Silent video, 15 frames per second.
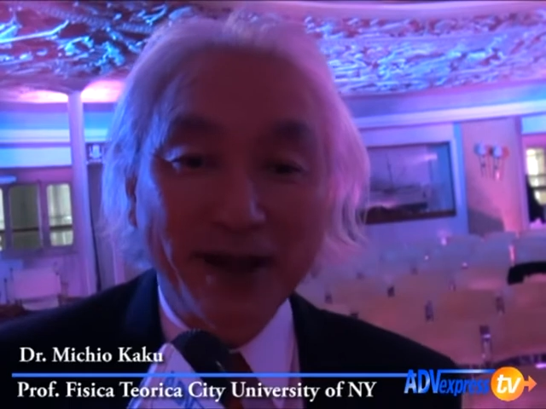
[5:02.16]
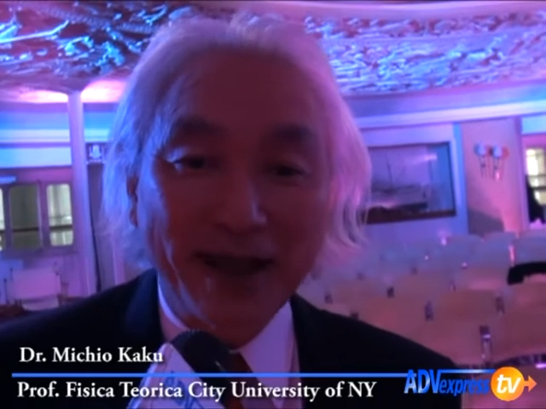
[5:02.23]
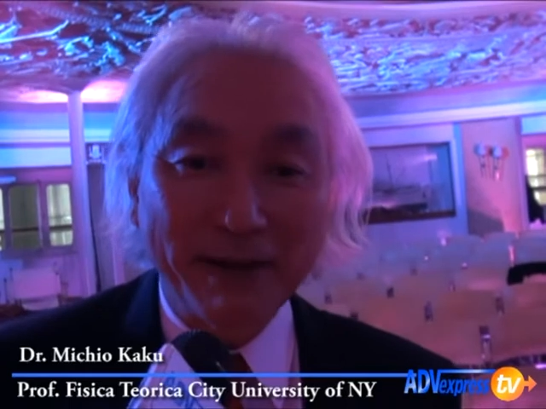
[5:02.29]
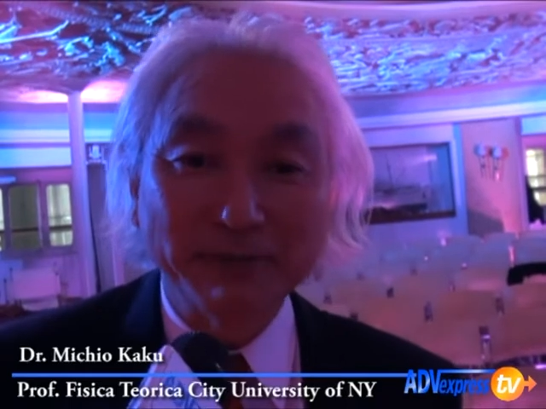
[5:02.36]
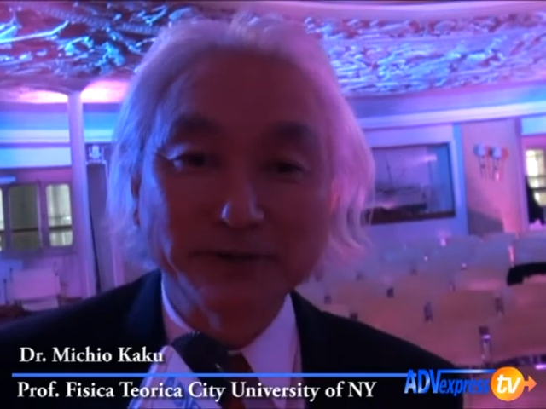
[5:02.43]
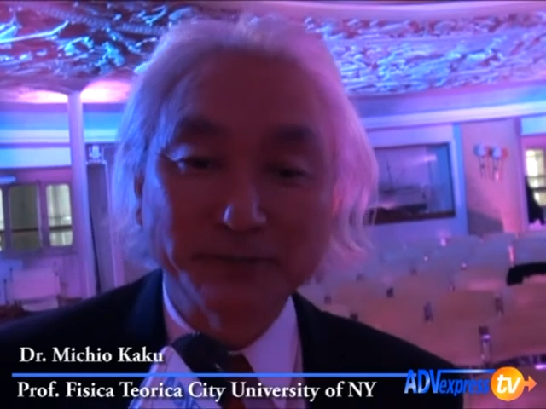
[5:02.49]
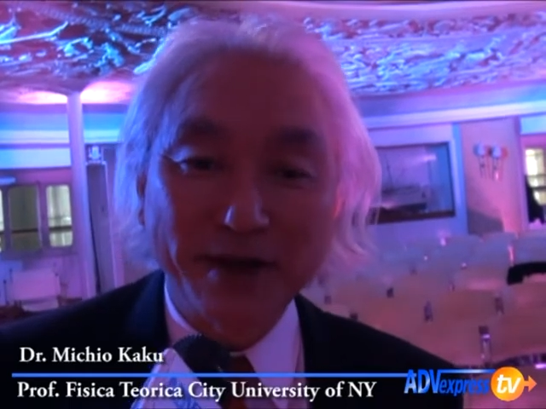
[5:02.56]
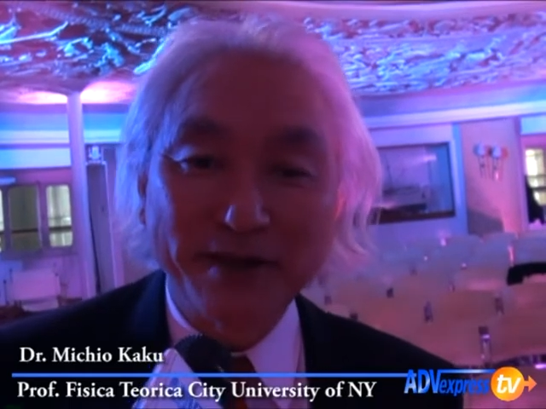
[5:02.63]

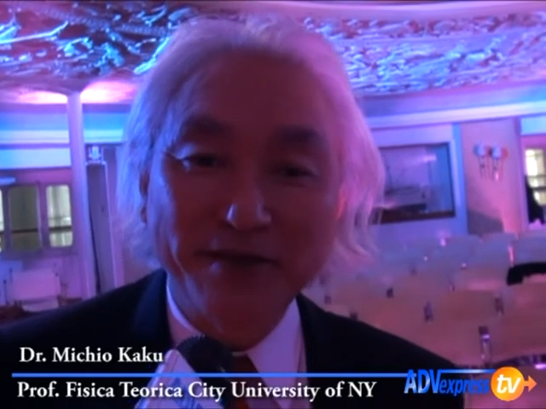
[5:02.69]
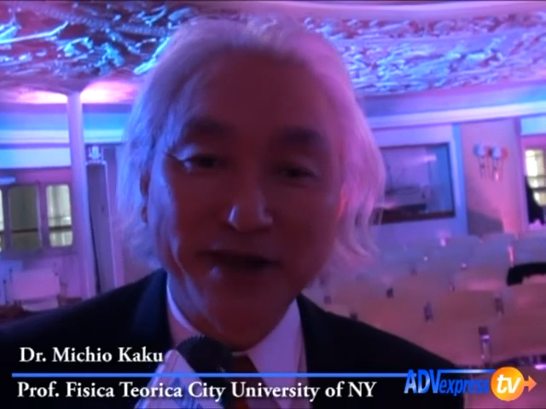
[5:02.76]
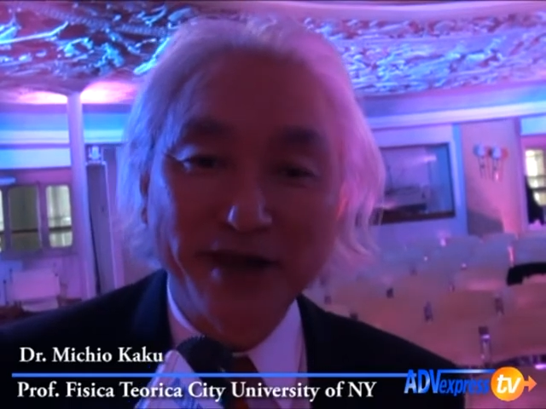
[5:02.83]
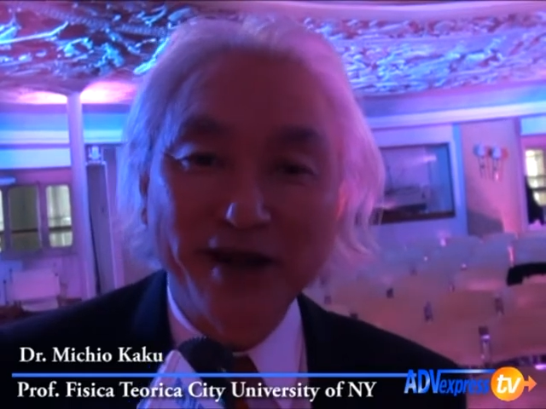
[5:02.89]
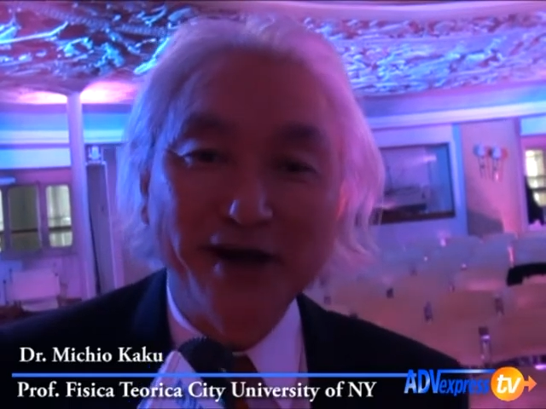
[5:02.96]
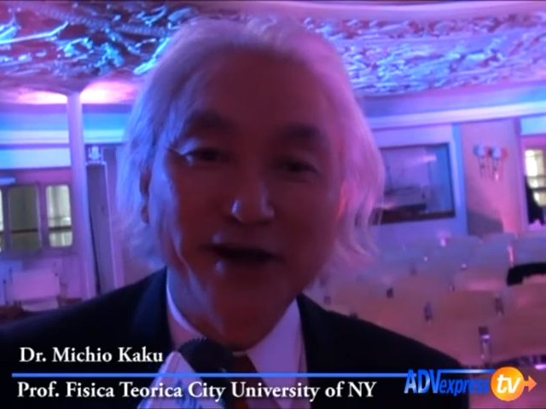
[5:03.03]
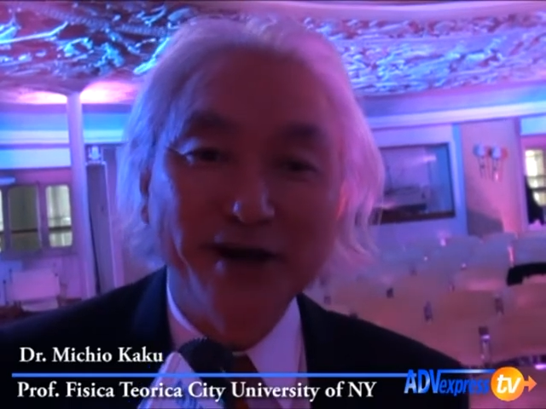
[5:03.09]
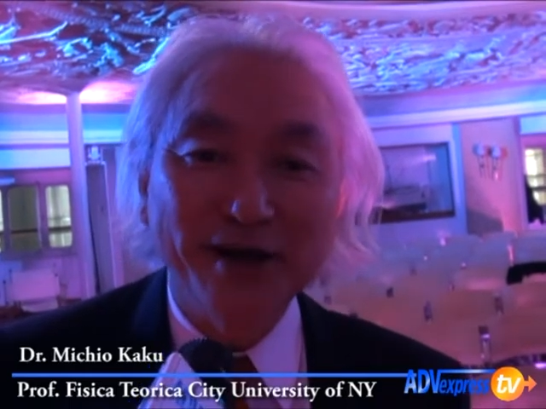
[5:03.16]
perhaps by the
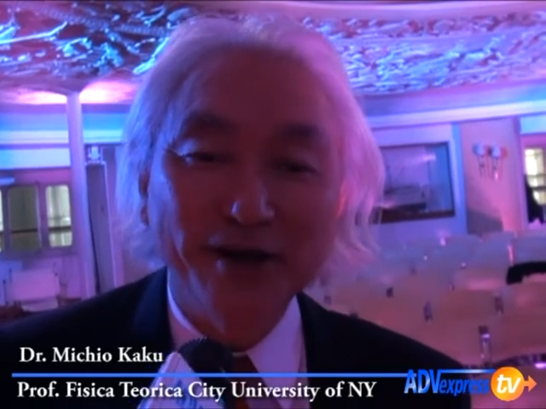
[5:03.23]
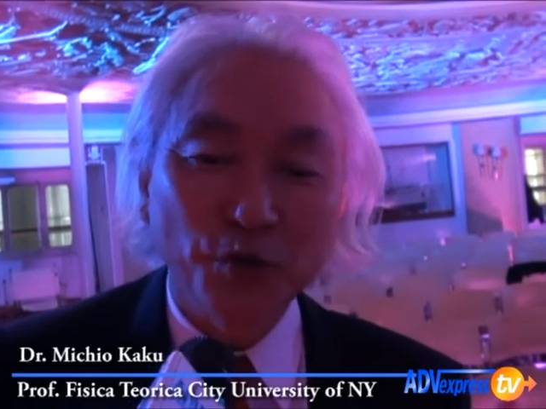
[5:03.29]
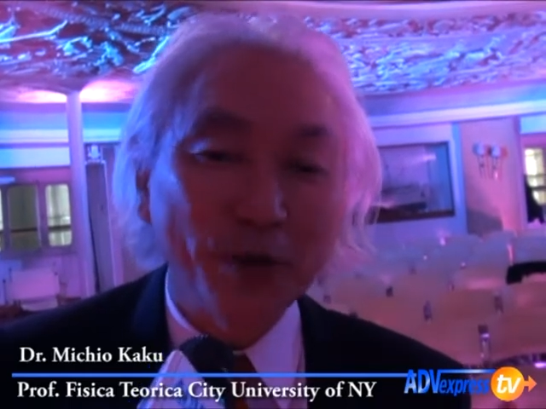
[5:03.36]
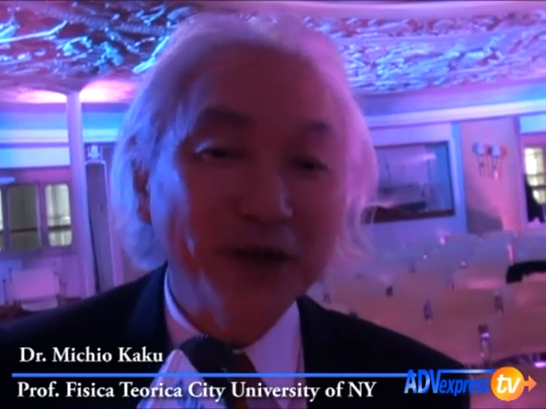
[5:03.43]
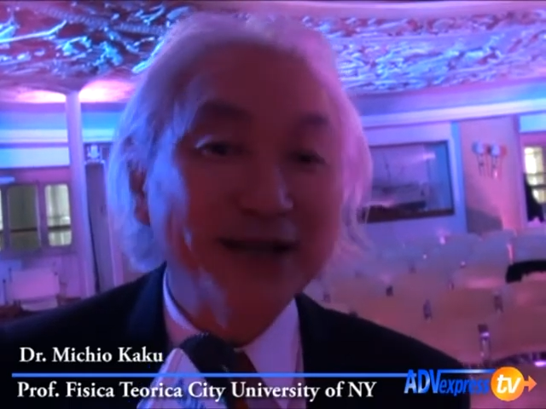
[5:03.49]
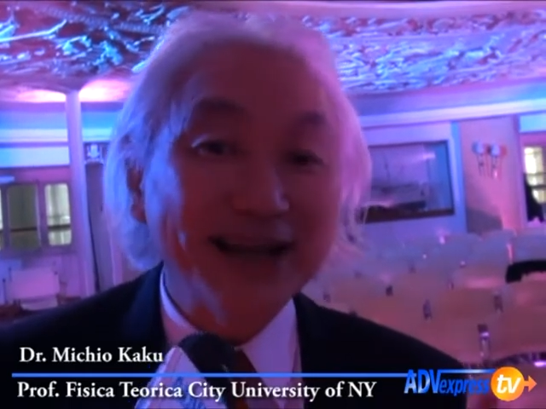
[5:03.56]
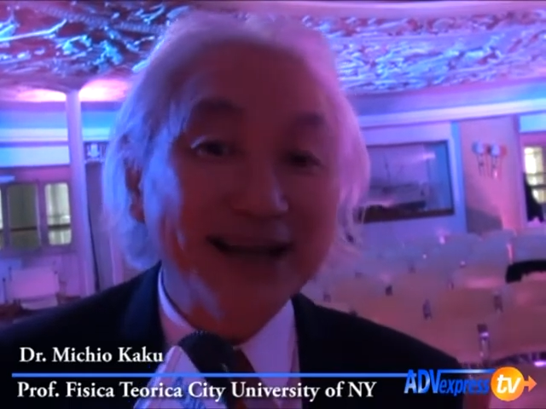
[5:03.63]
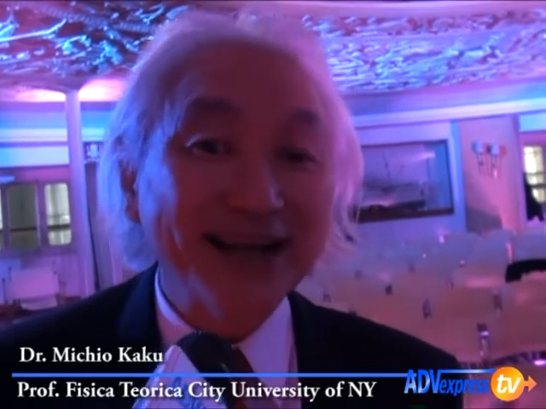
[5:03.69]
year
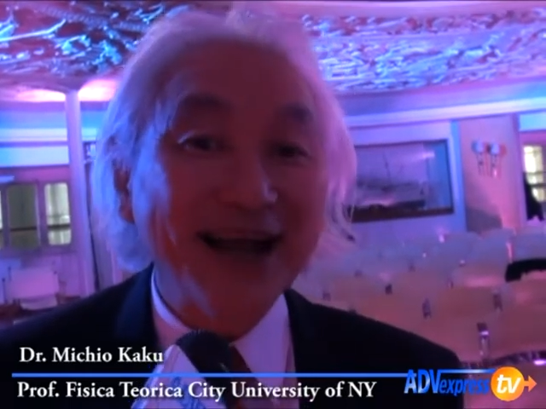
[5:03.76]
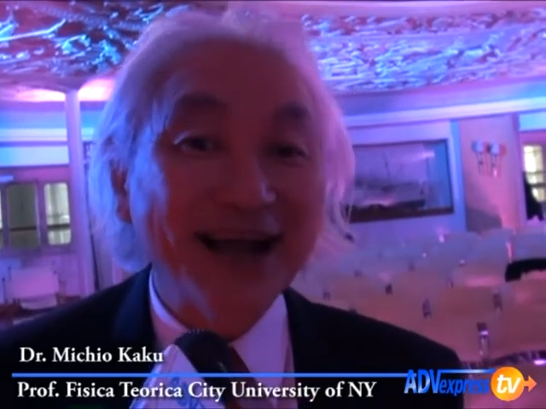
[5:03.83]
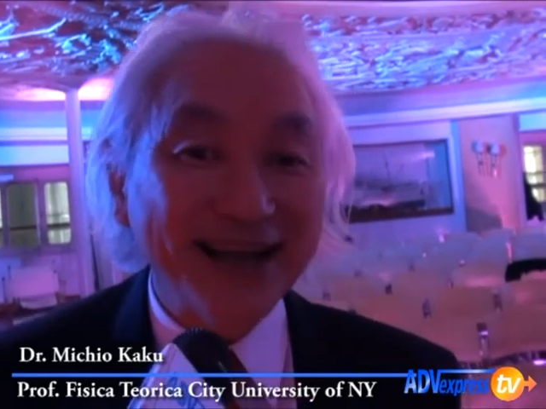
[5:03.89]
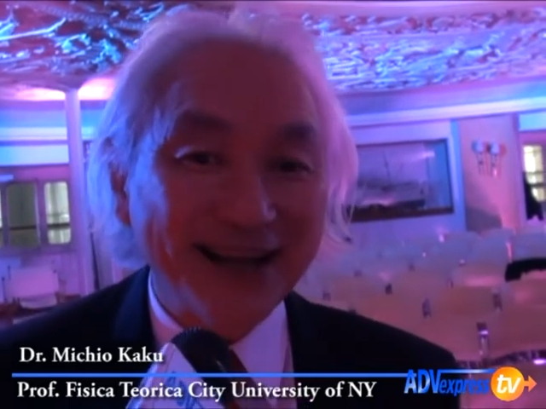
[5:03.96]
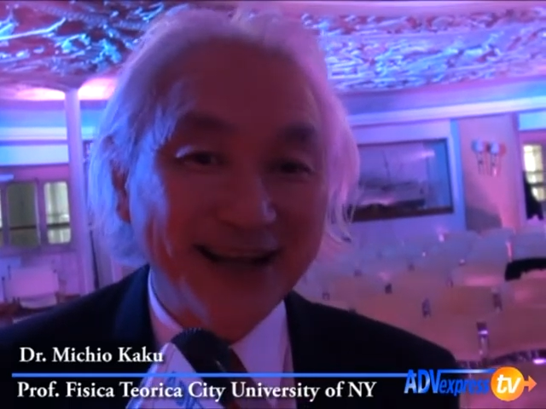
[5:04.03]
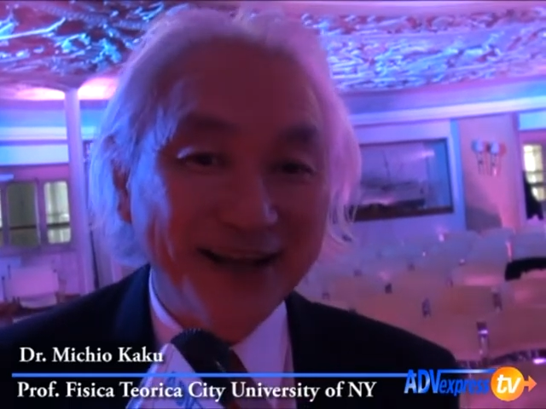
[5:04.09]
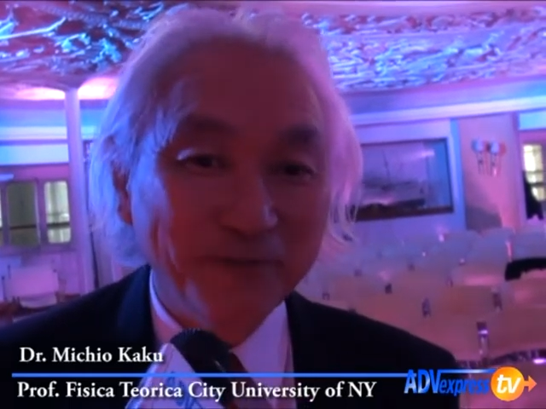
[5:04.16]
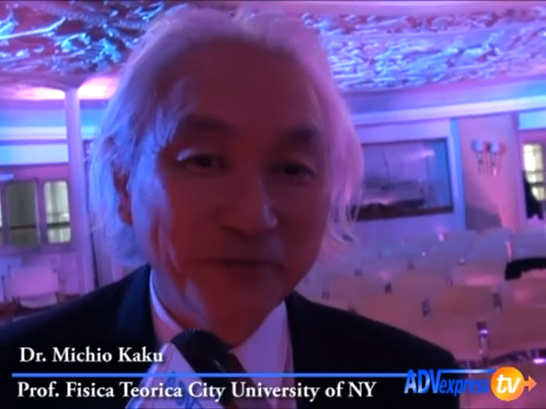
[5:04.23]

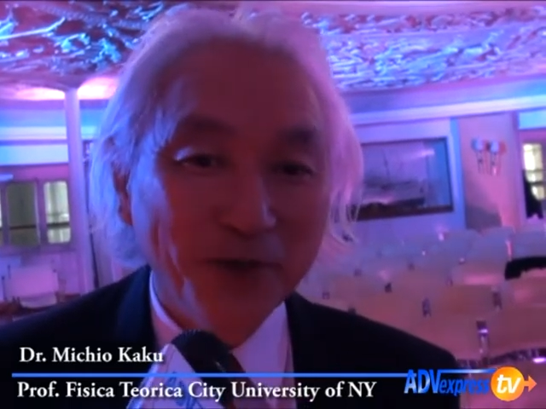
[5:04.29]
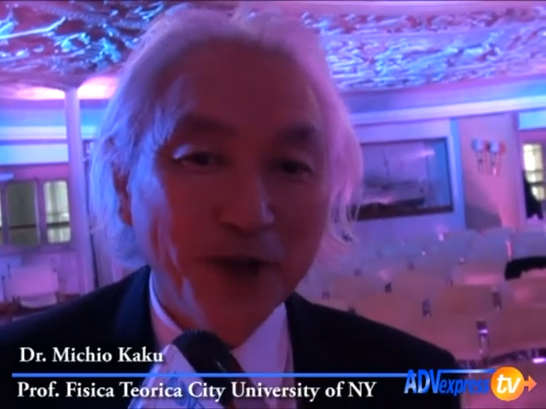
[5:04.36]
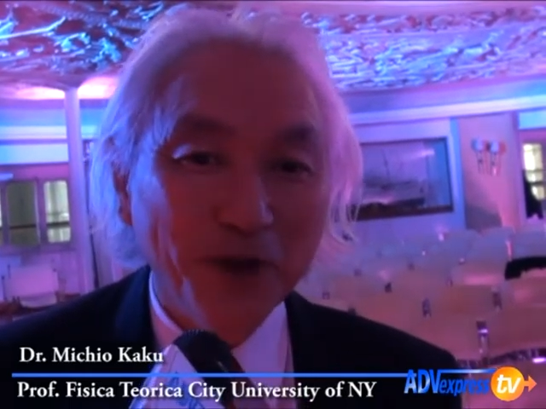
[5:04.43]
2090,